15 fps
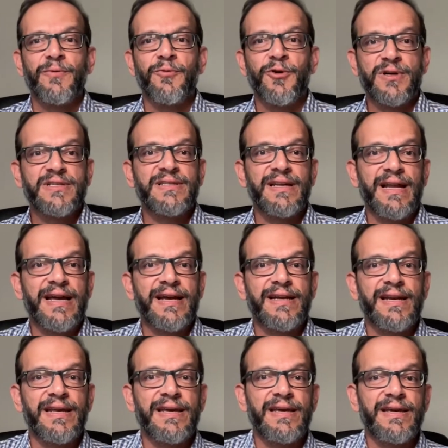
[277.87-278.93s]
what is the
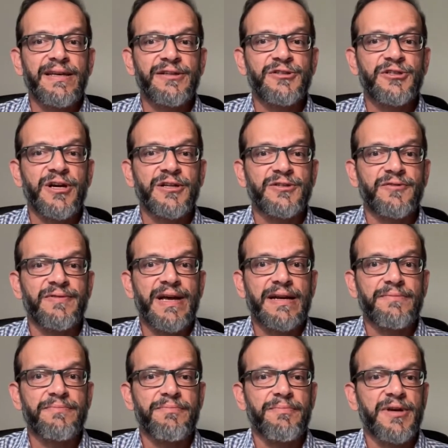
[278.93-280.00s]
likely chance of
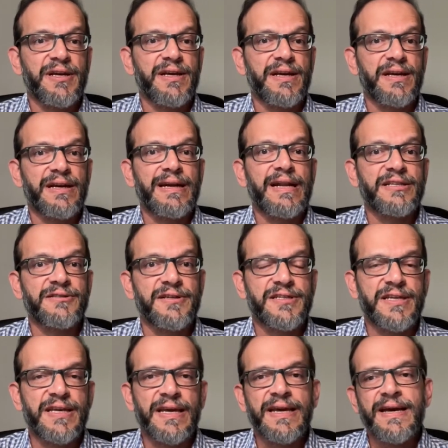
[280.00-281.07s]
that making it less
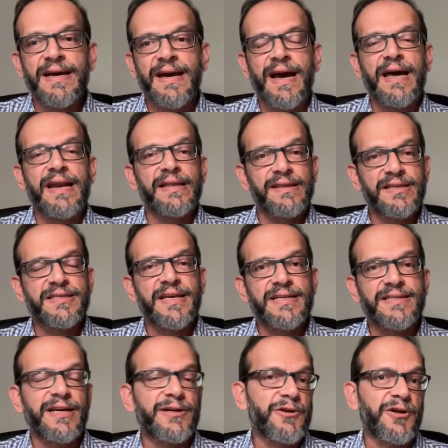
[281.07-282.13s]
risky and in this
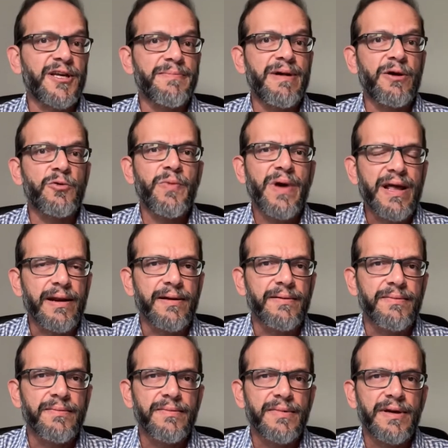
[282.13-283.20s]
case they're talking about well
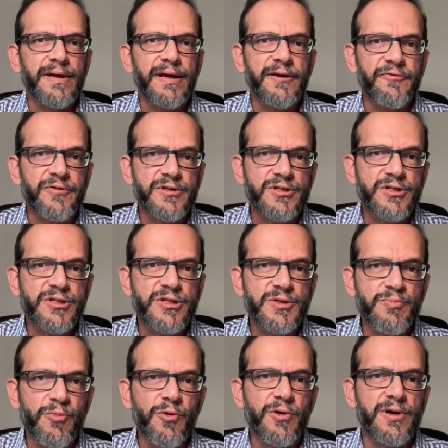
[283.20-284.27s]
if a
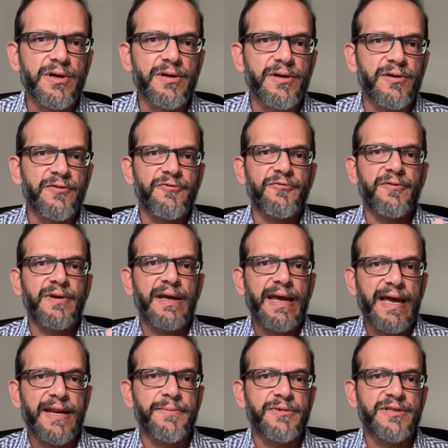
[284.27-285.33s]
smoker of
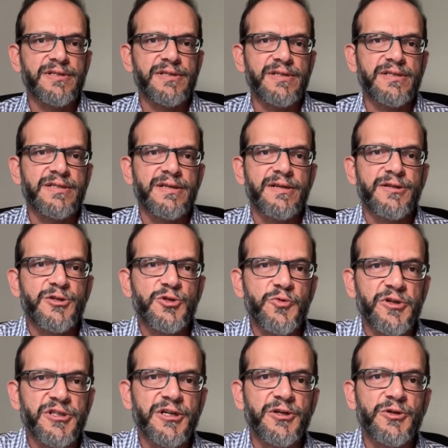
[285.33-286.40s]
cannabis is
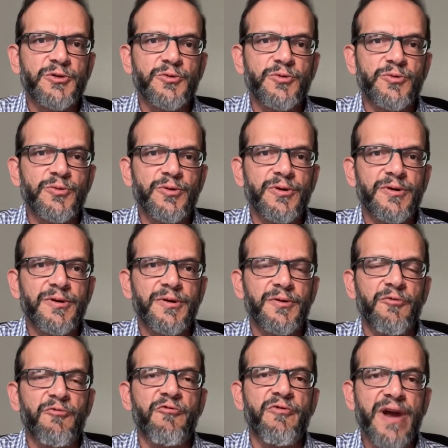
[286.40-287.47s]
switching to
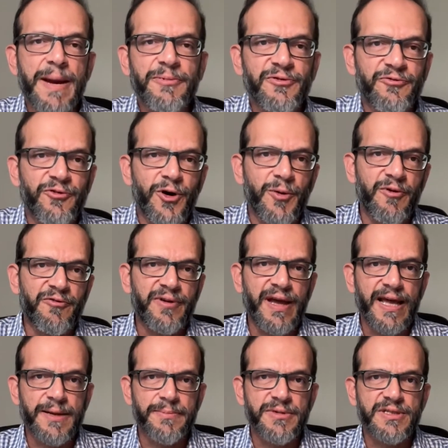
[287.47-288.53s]
vaped form of
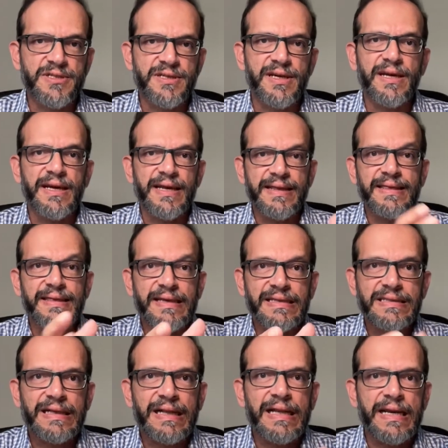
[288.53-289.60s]
cannabis in
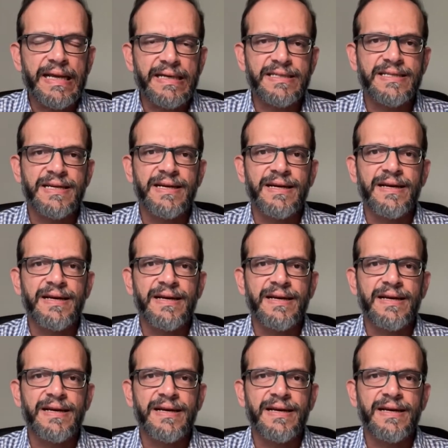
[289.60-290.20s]
these clinics